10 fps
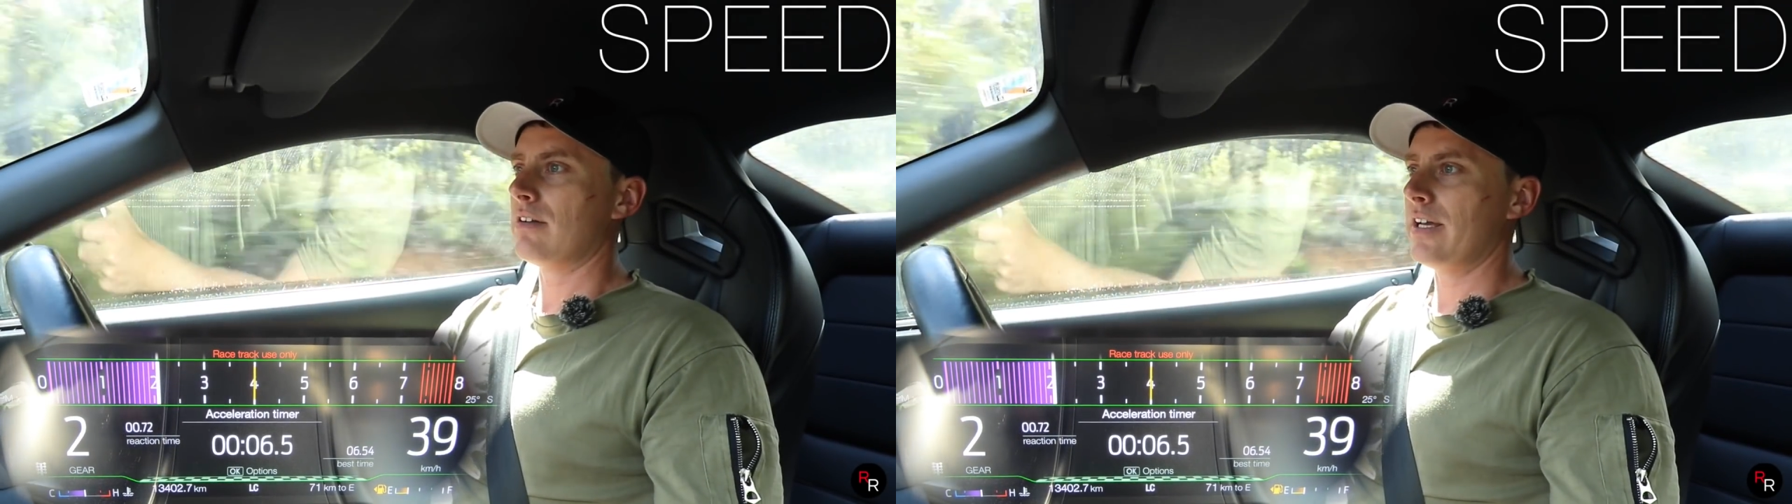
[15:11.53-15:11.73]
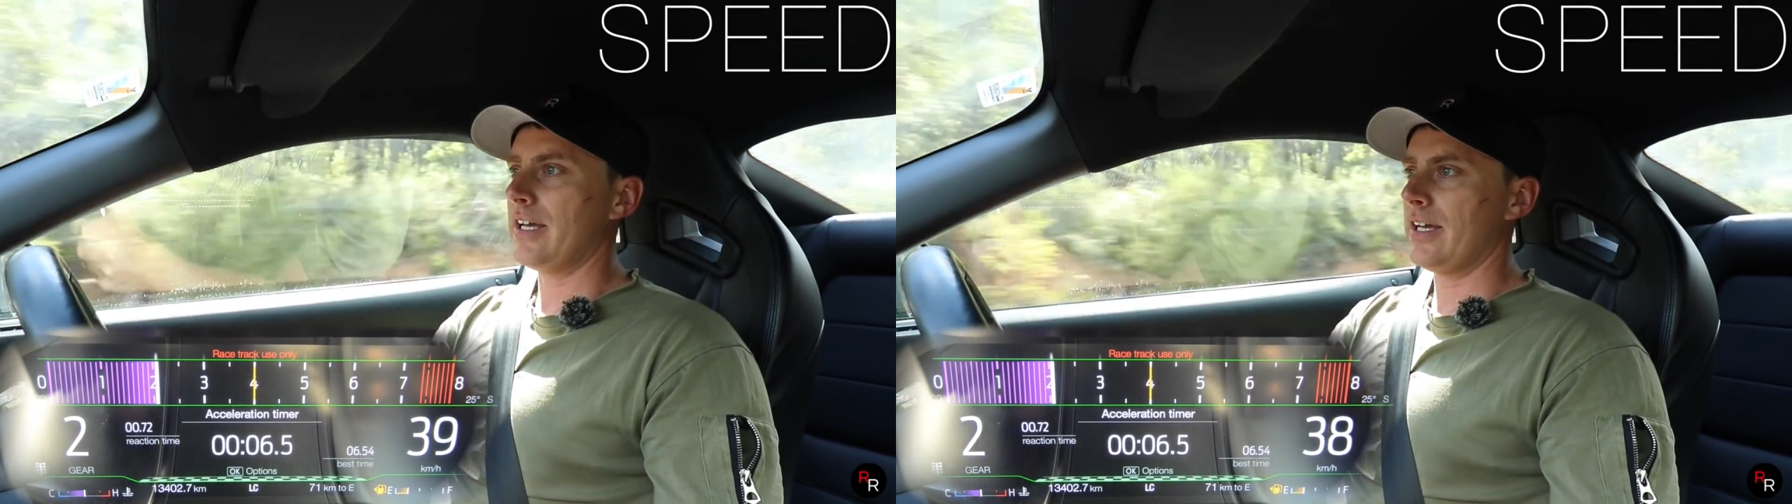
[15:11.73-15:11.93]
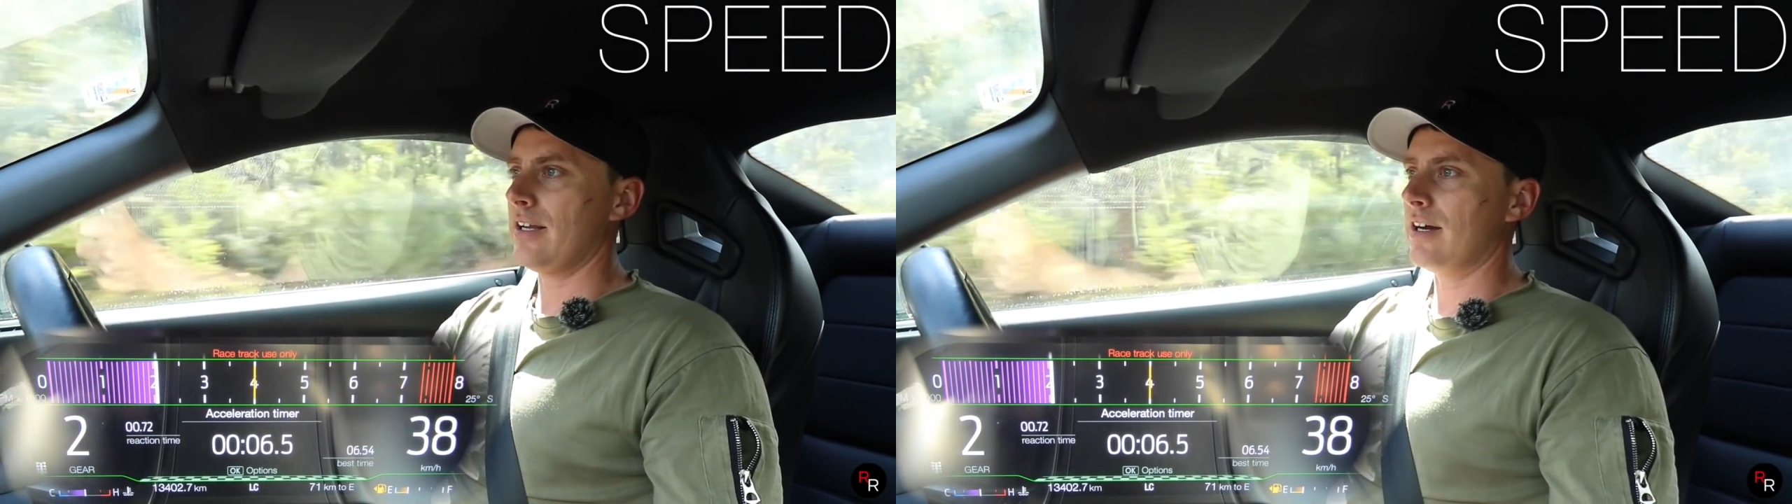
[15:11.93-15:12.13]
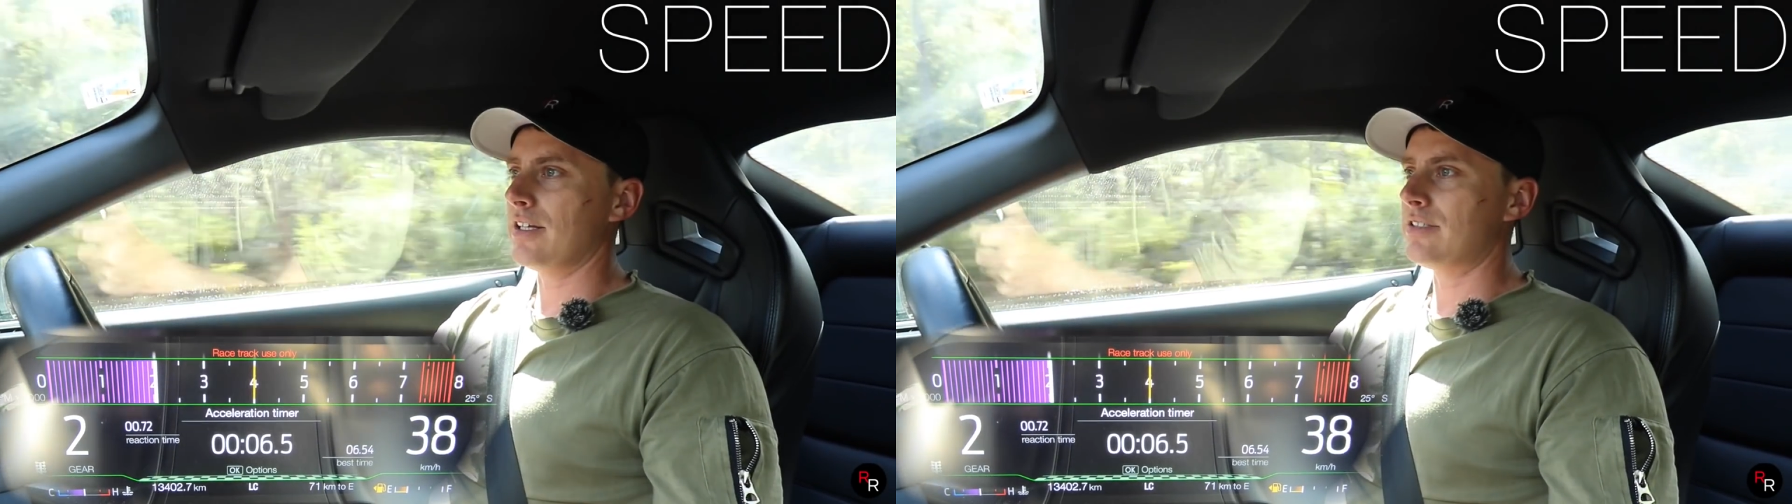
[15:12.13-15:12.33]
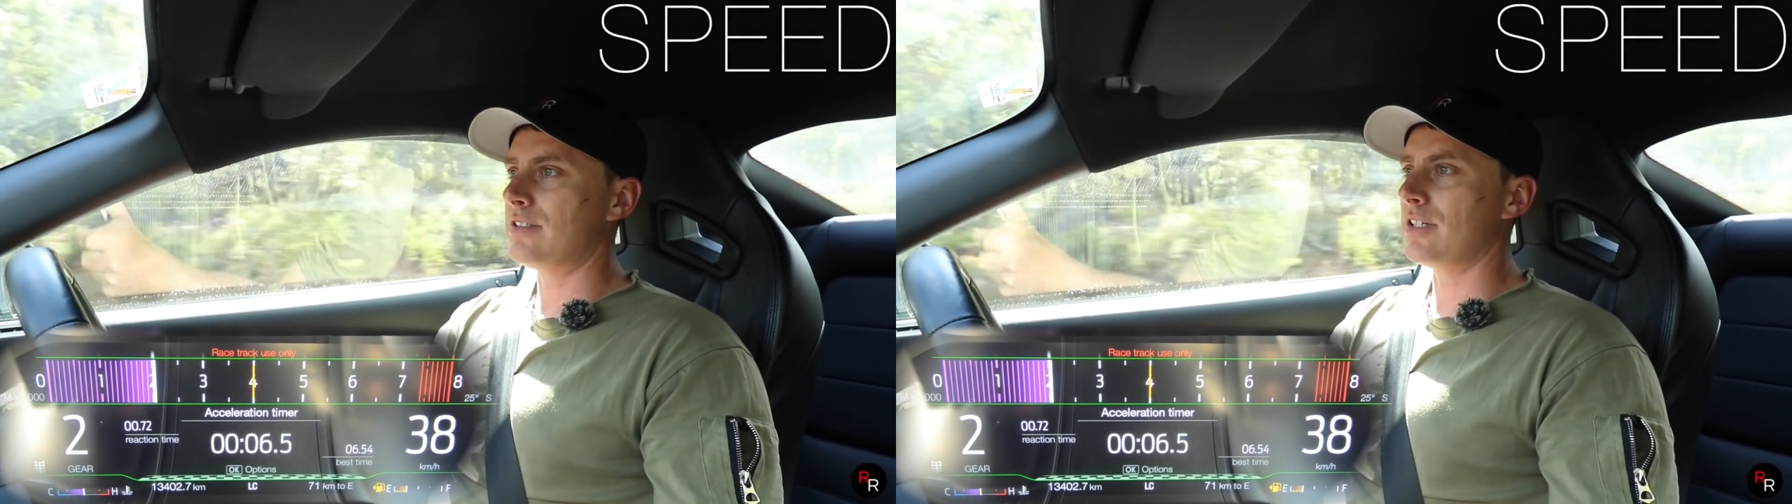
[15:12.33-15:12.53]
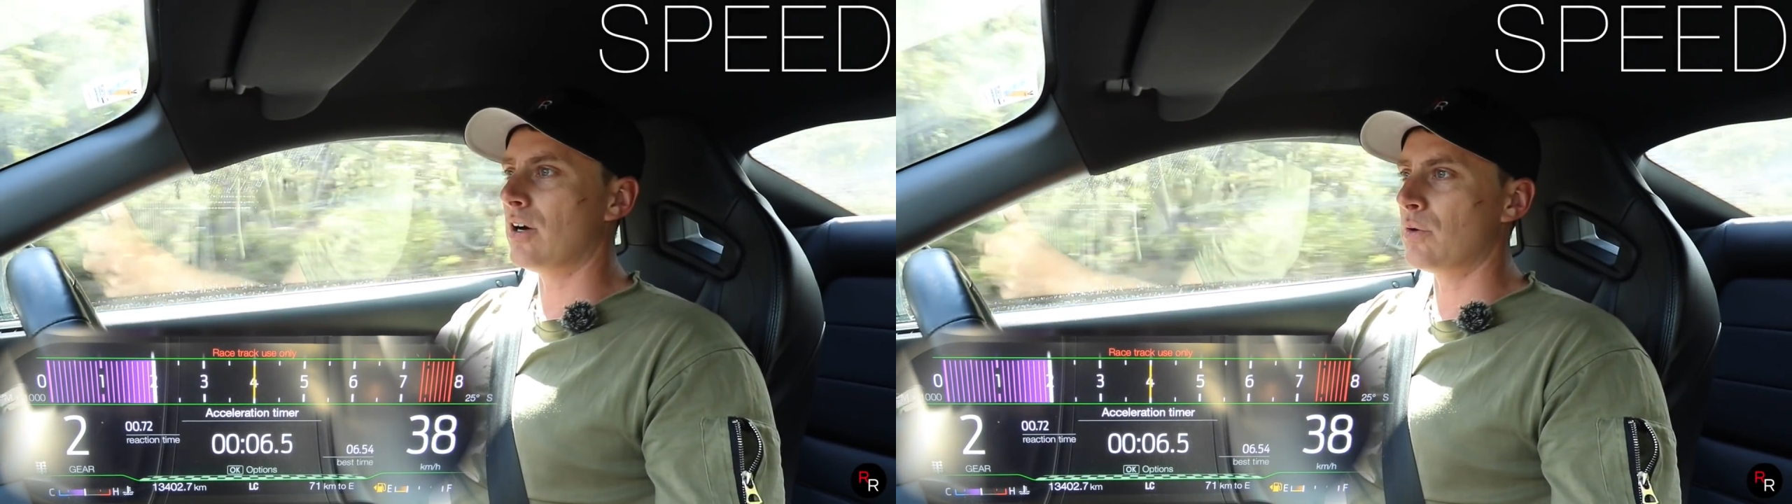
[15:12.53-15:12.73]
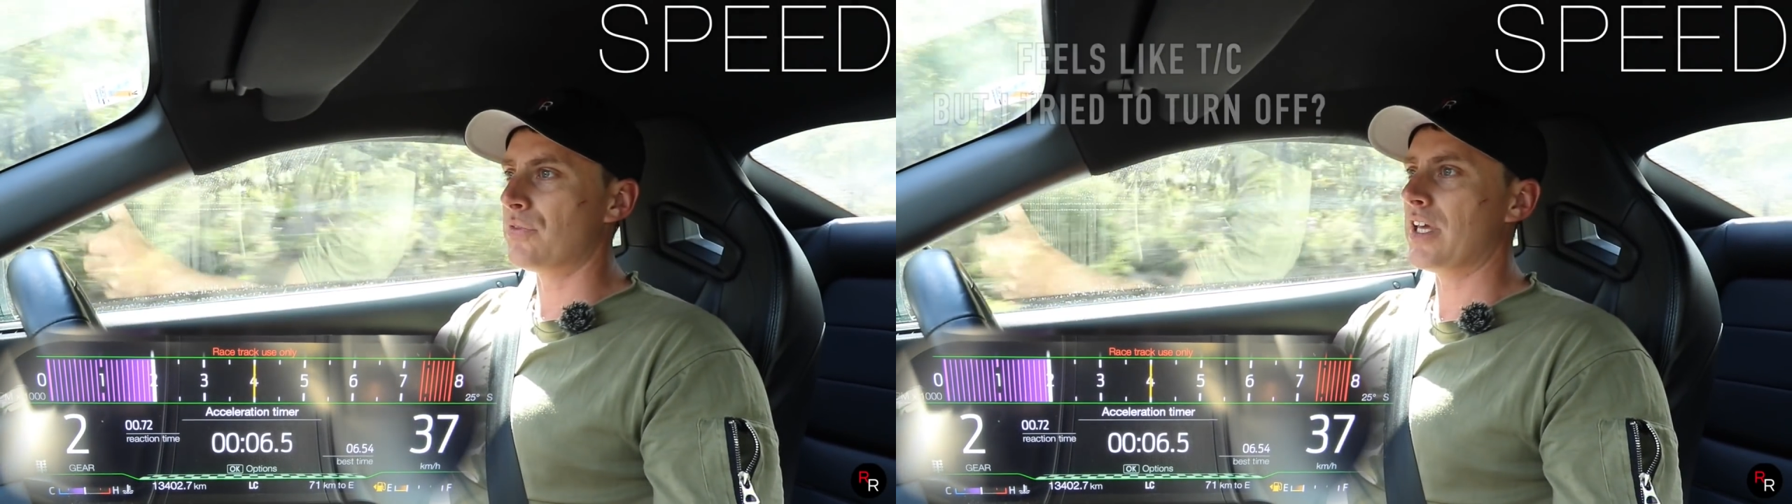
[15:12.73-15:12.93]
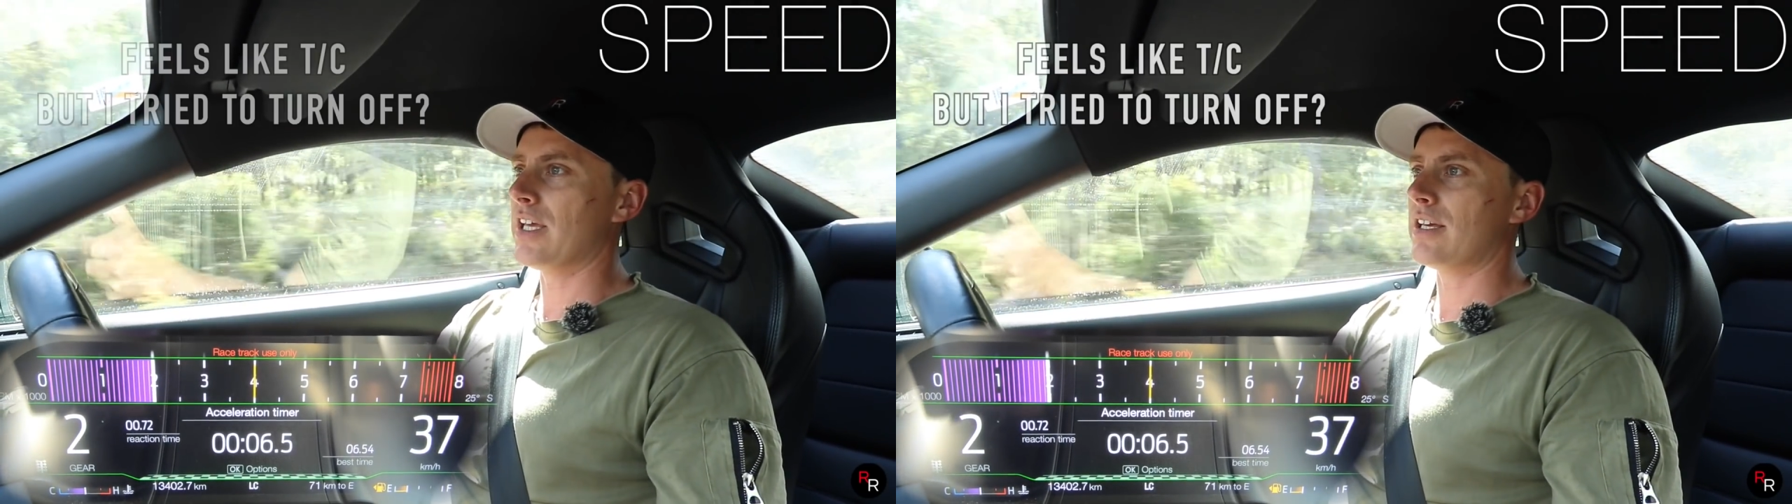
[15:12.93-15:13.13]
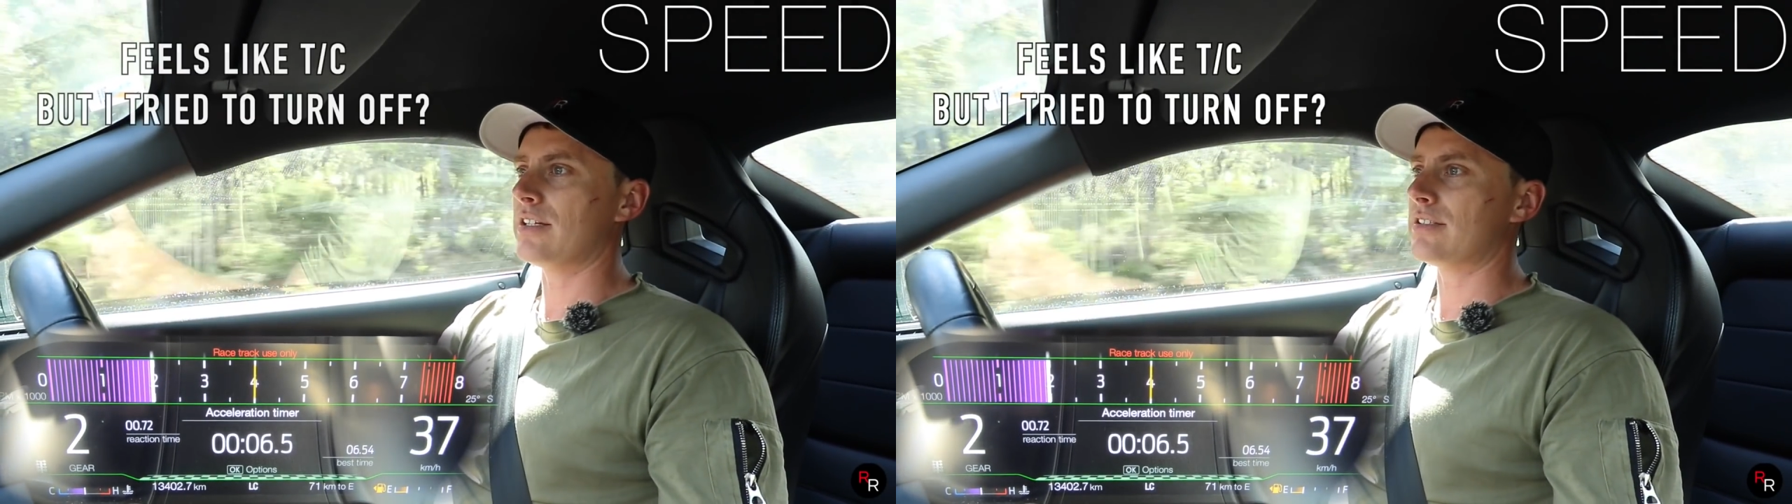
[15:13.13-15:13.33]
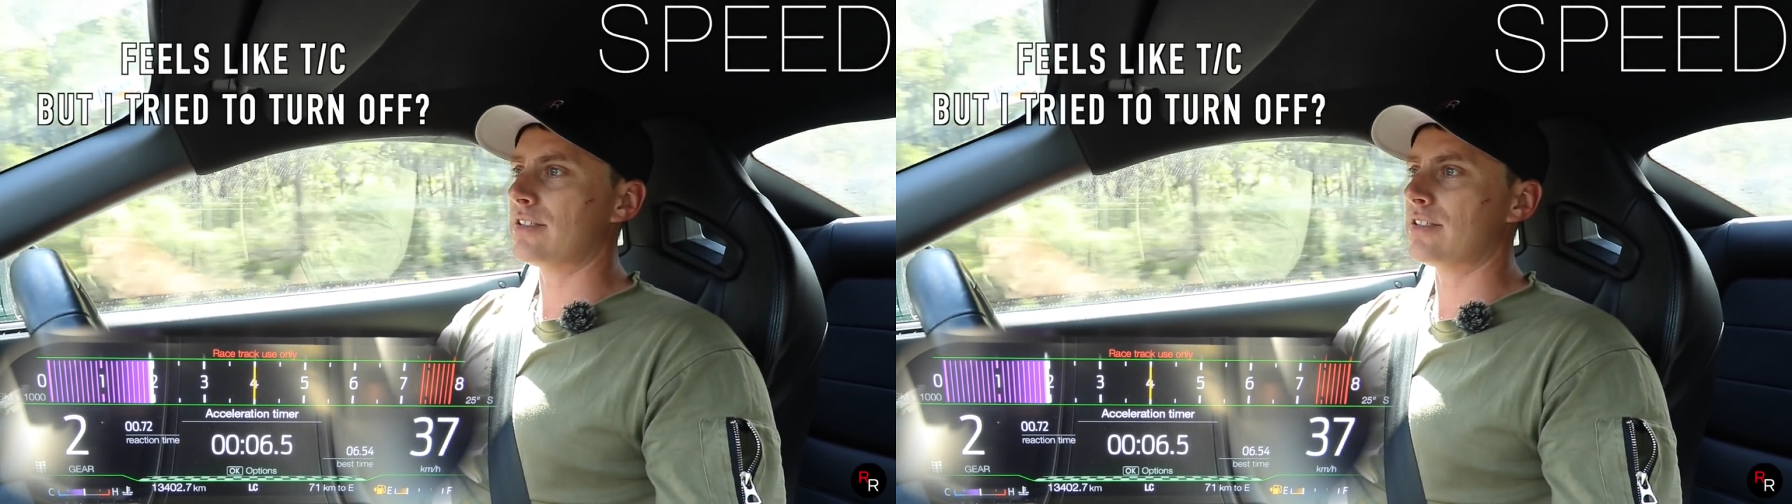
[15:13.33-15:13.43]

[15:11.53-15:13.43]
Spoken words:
and I don't think